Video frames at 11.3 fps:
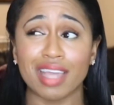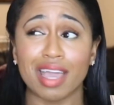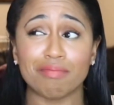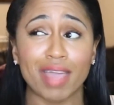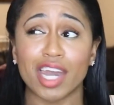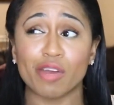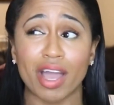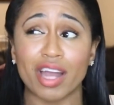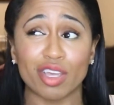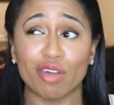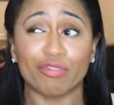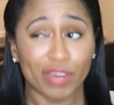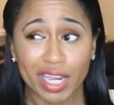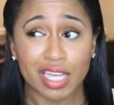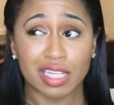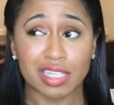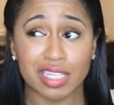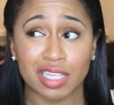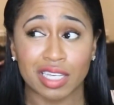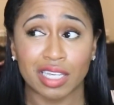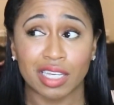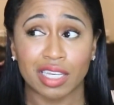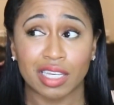that man around your friends.
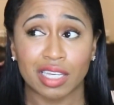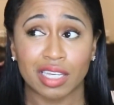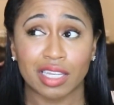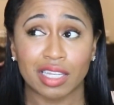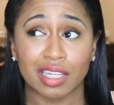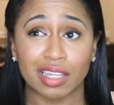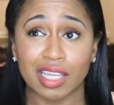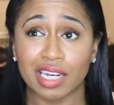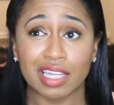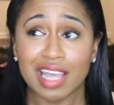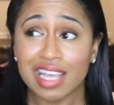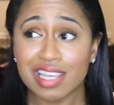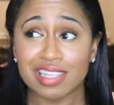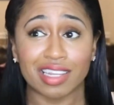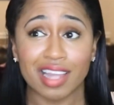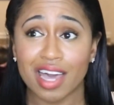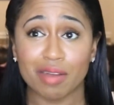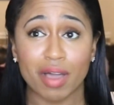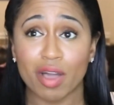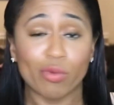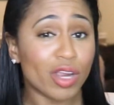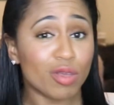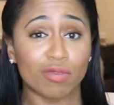Then that says a lot about
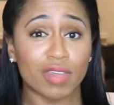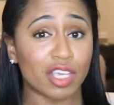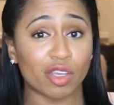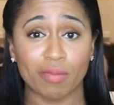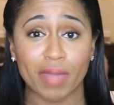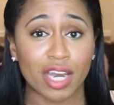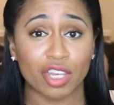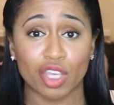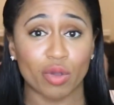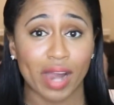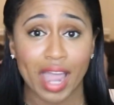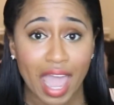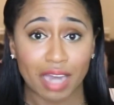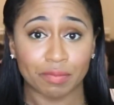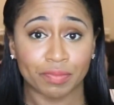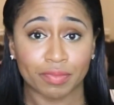where you think your man and you are at.